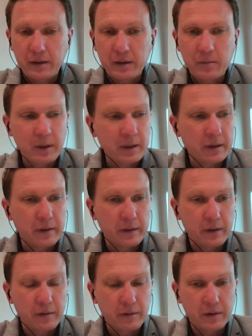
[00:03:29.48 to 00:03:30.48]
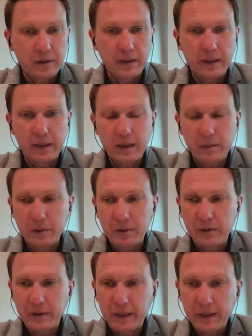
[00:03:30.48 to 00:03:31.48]
typically there is the lead up to
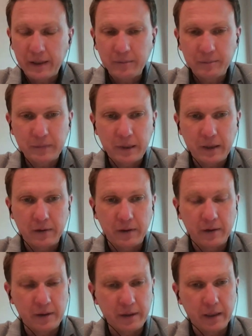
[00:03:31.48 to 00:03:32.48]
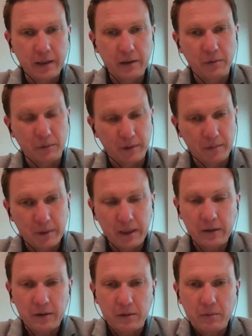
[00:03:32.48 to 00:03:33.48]
the day and then the day or the
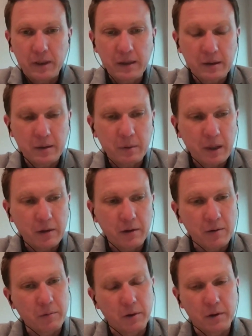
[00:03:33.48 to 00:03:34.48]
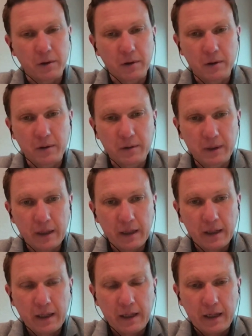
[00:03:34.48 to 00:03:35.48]
days and weeks, depending on what occurs.
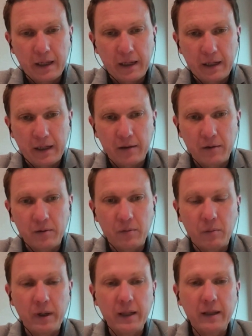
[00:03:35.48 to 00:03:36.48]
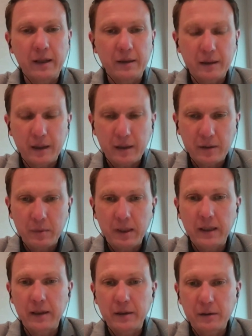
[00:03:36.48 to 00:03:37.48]
And when that takes
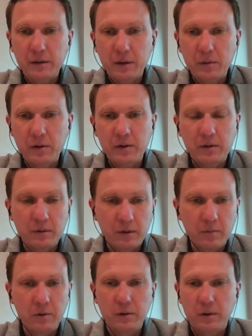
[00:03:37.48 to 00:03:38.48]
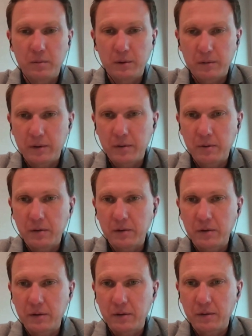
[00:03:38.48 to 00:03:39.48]
place, it's a normal human
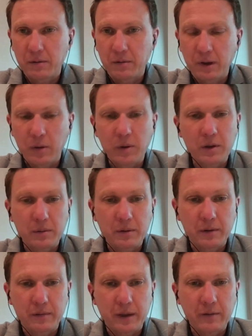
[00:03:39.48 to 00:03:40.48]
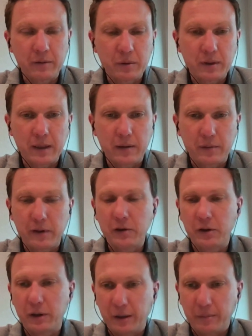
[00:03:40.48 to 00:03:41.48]
response to go into a survival state of
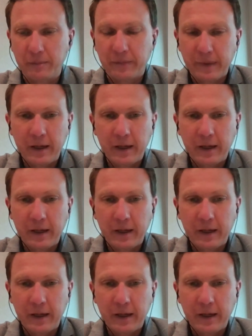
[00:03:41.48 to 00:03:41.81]
functioning